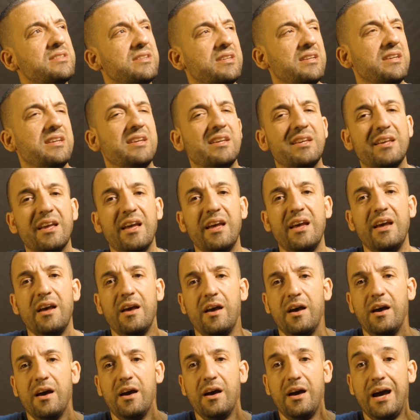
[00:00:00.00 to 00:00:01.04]
see
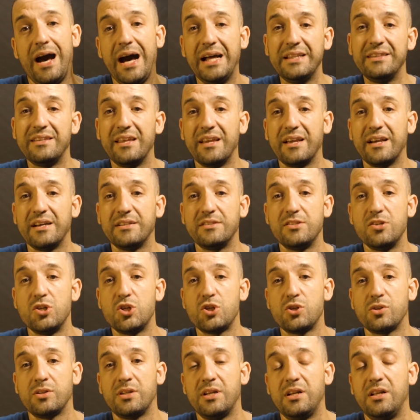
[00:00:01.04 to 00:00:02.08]
adding
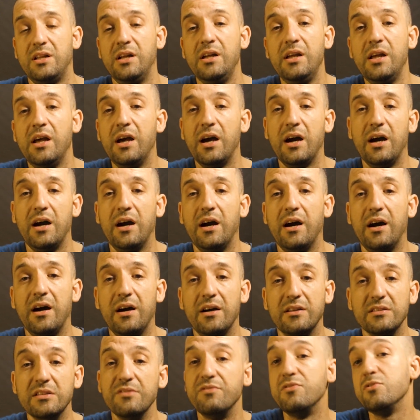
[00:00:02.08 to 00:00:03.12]
additional
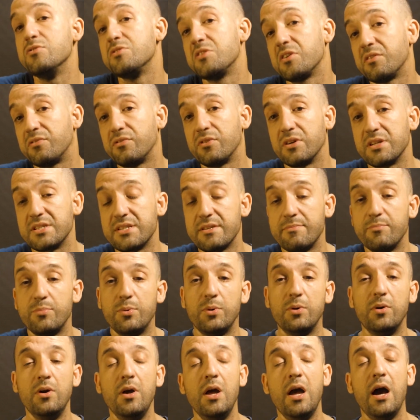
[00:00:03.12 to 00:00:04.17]
diffuser, for
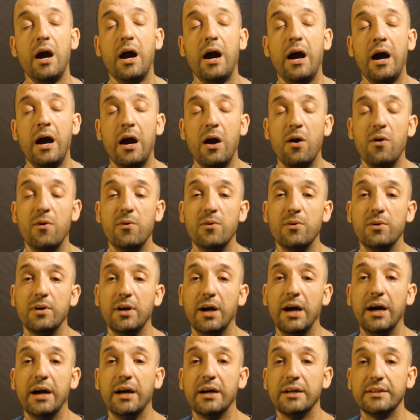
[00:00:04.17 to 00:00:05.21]
example, how
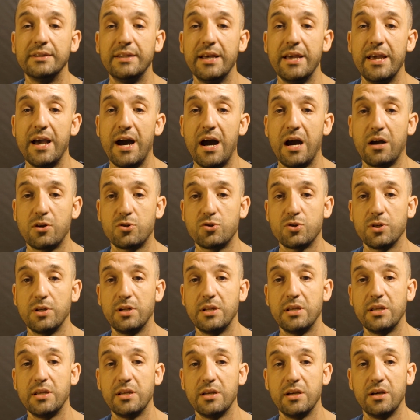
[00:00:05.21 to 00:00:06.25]
they
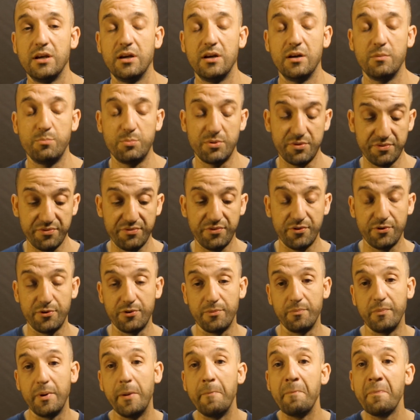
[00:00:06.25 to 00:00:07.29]
actually
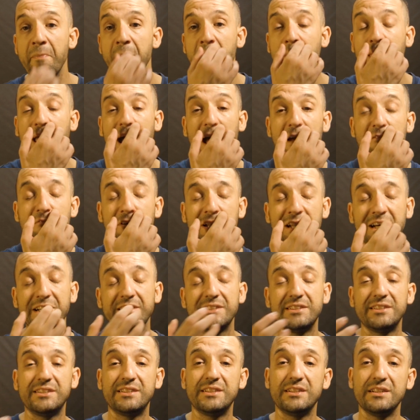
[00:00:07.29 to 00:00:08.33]
perform. I have
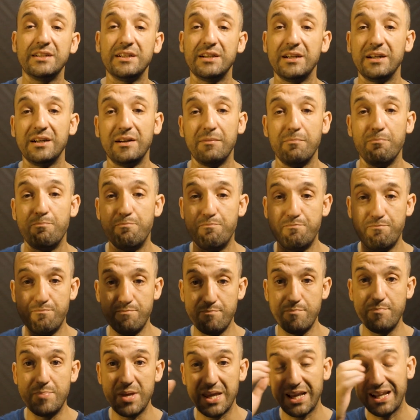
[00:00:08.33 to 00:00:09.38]
another
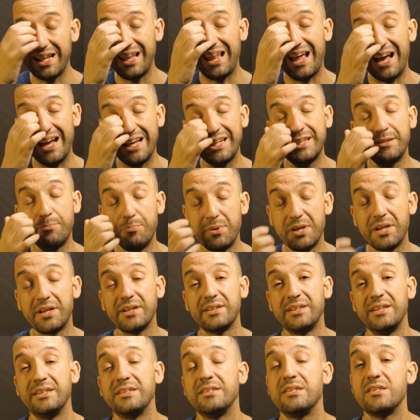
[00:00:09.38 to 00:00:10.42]
big light,
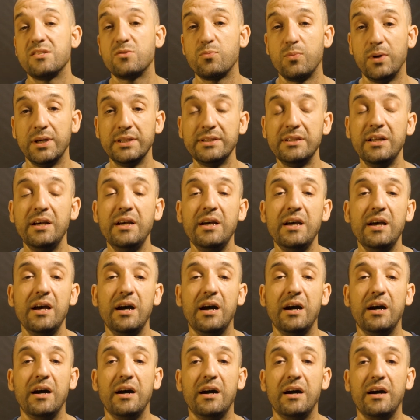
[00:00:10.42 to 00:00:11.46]
bigger than this one,
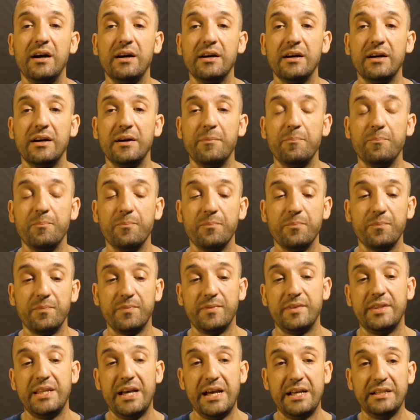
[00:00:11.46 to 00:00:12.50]

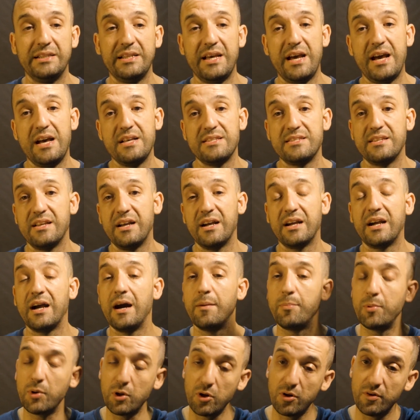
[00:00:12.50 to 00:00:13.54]
that has a
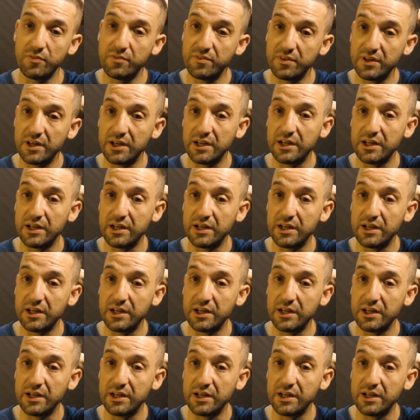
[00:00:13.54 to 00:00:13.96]
couple of